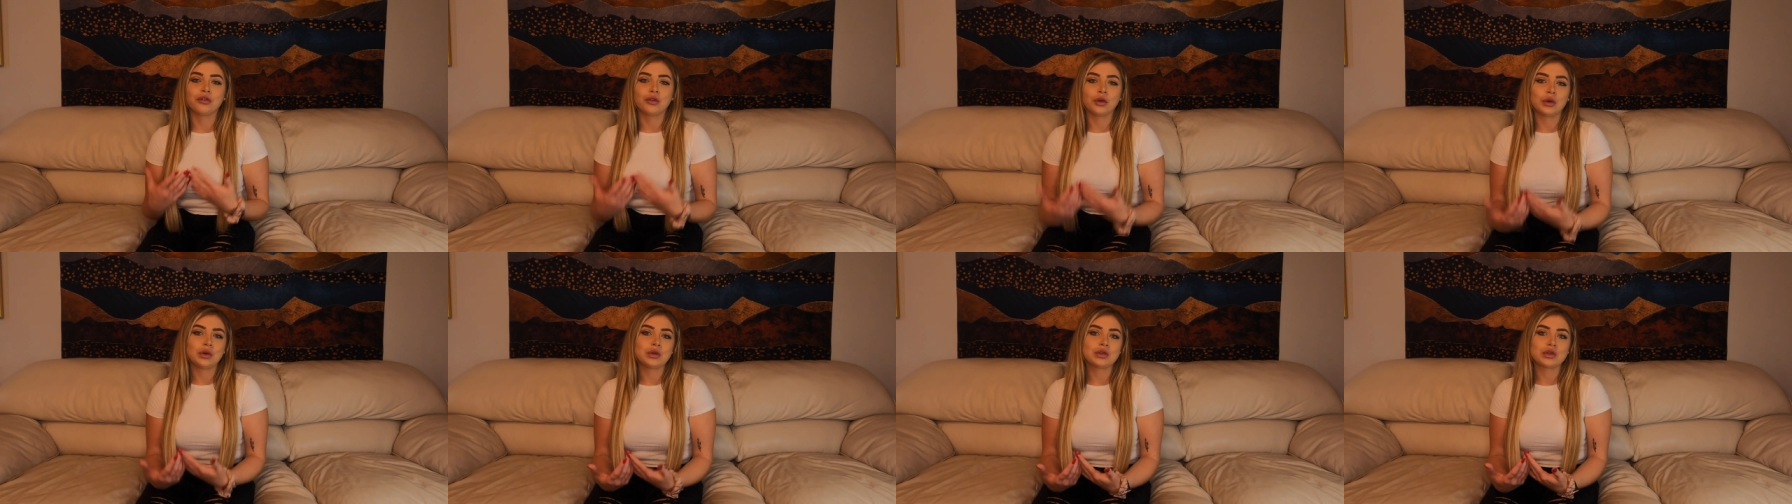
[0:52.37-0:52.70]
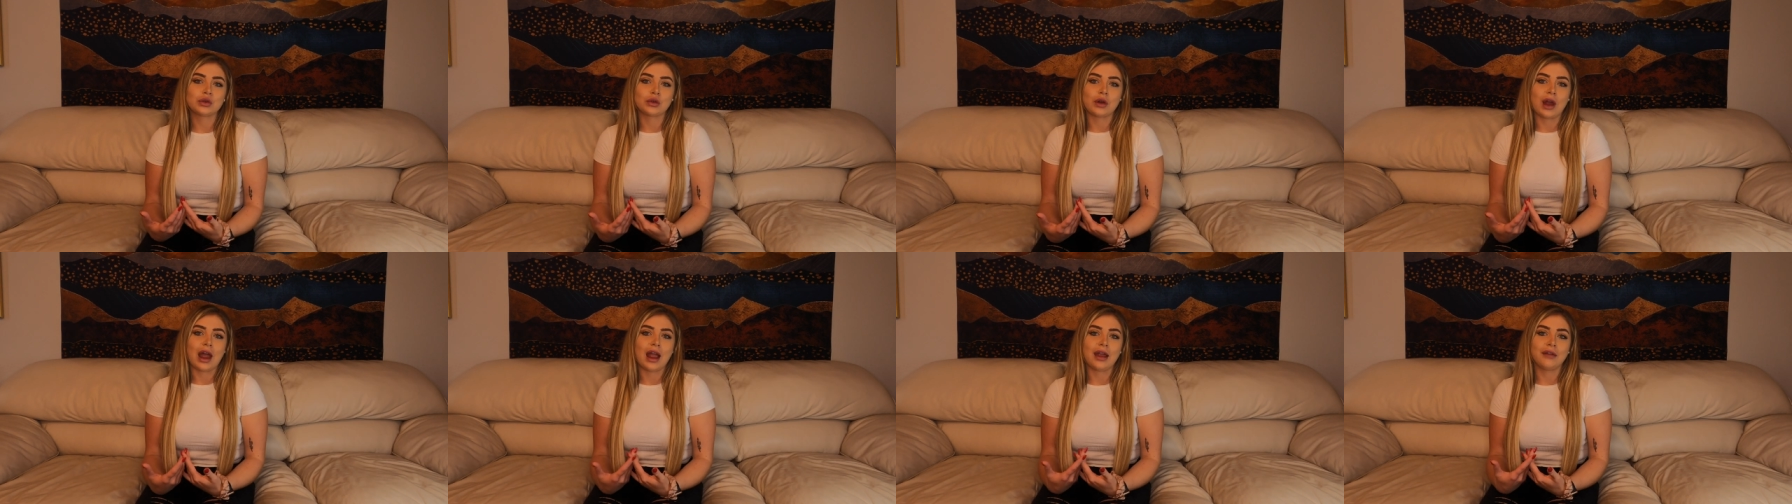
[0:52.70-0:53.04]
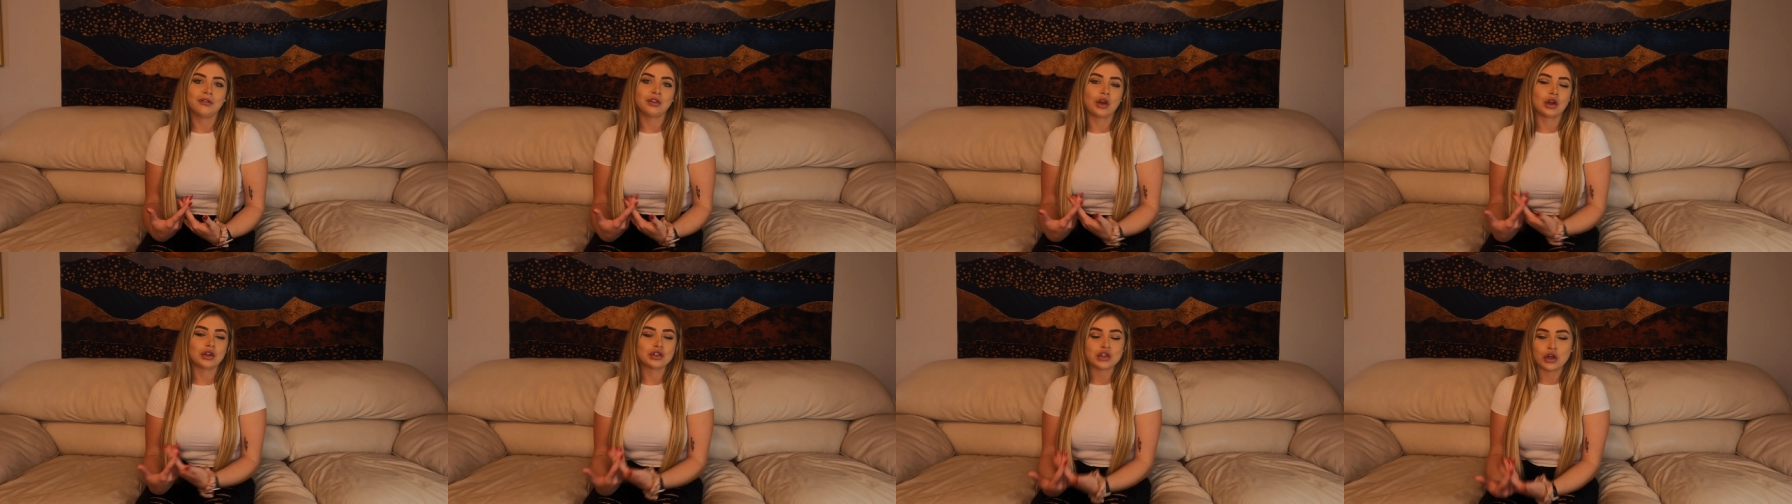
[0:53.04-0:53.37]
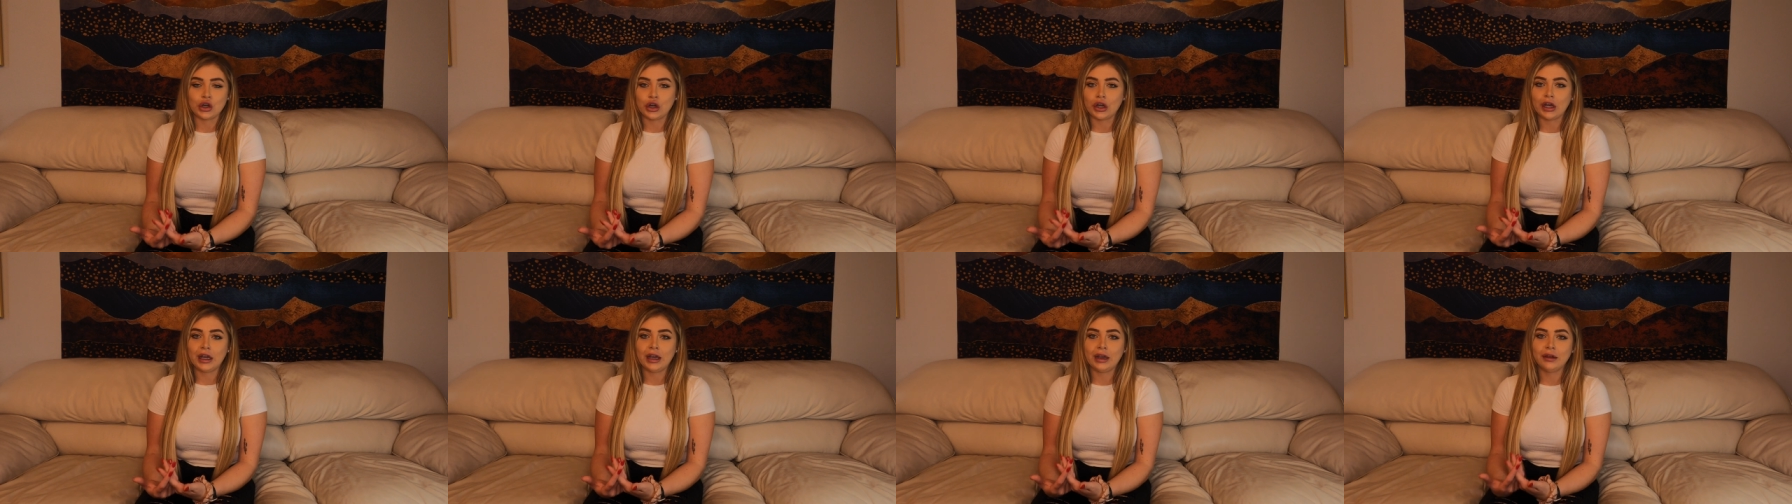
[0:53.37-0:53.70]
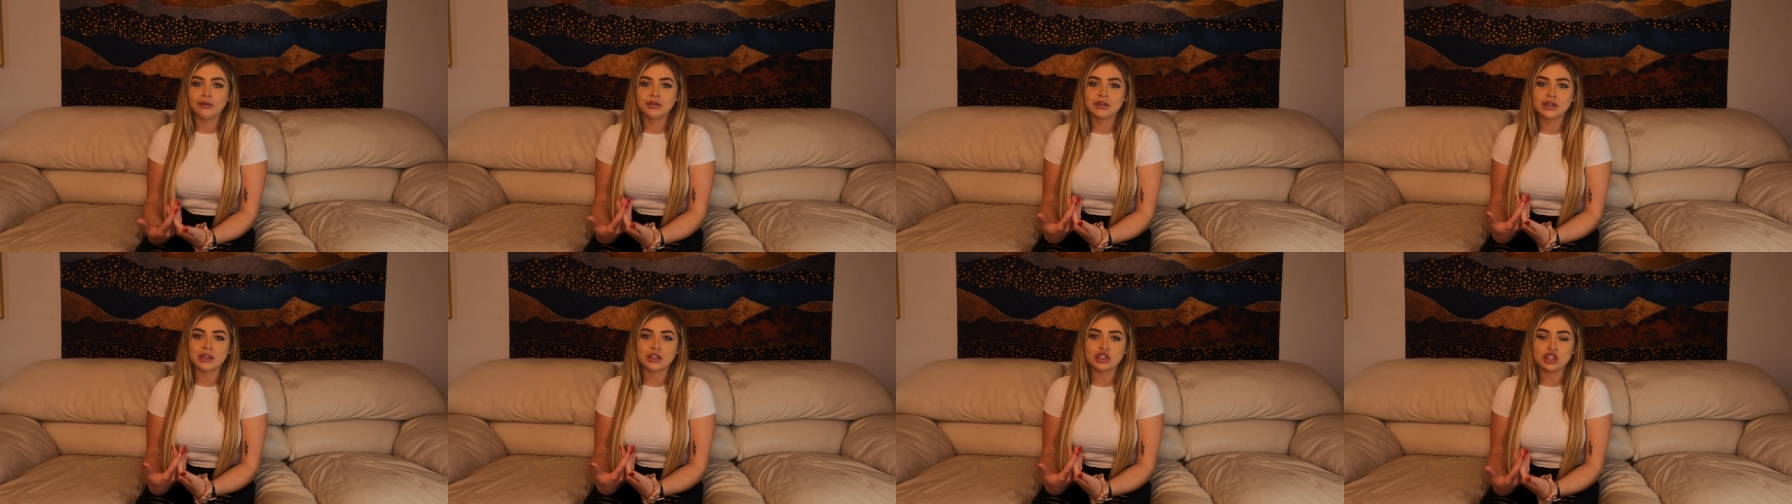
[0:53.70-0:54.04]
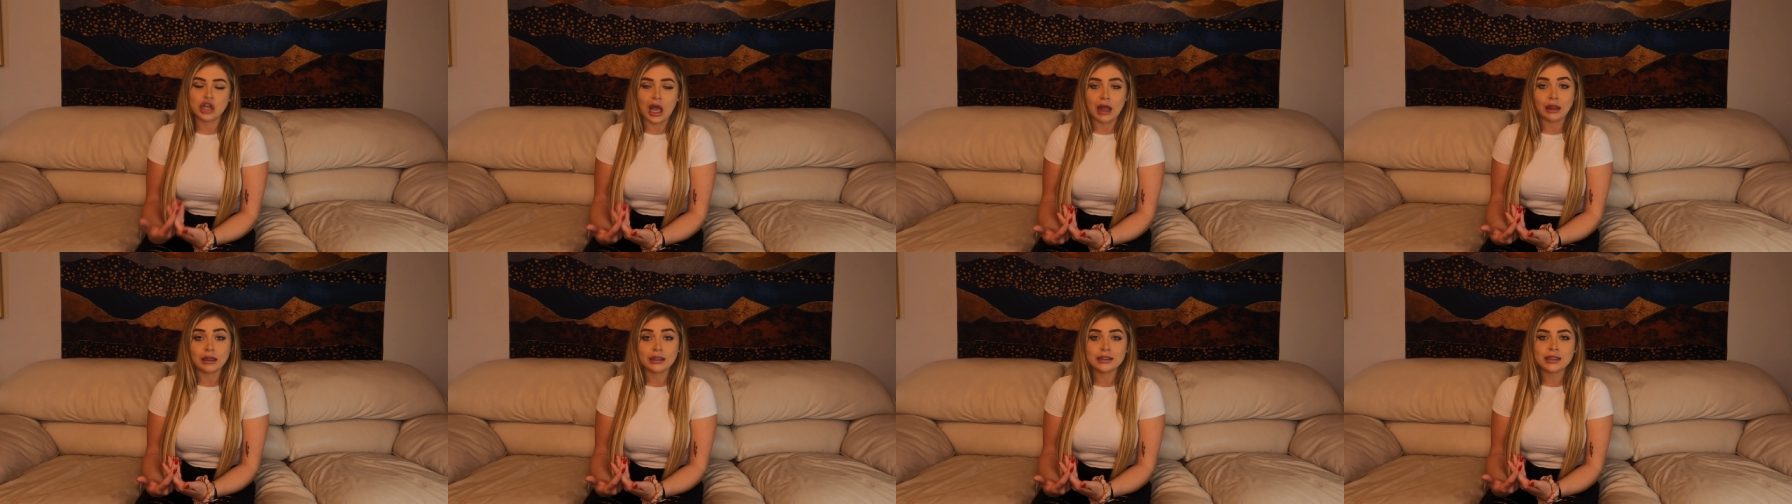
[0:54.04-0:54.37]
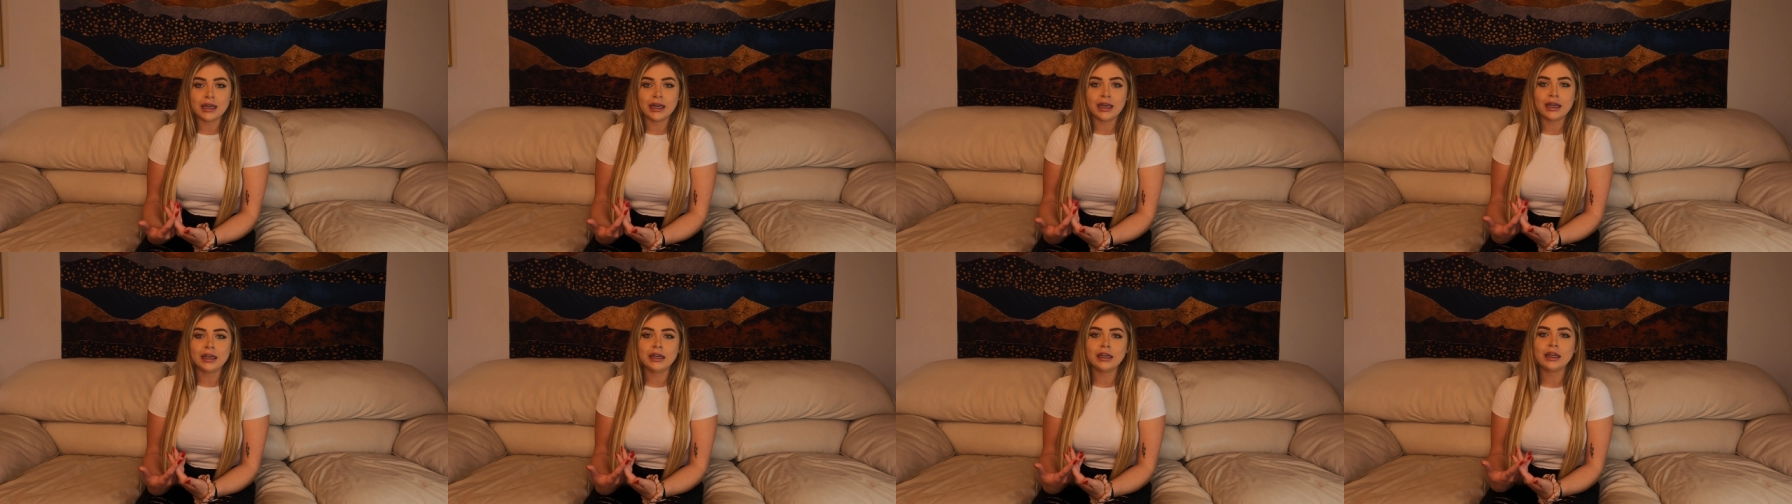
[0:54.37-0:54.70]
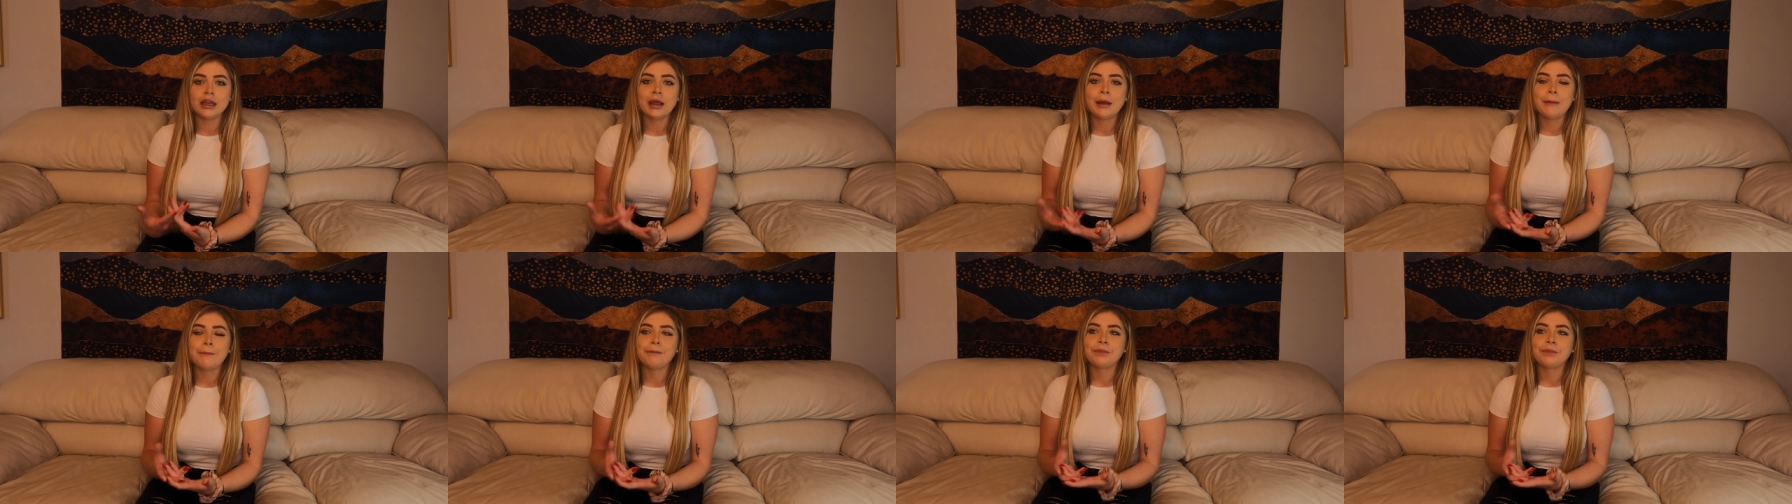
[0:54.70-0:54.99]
fruit-derived alternative to gelatin,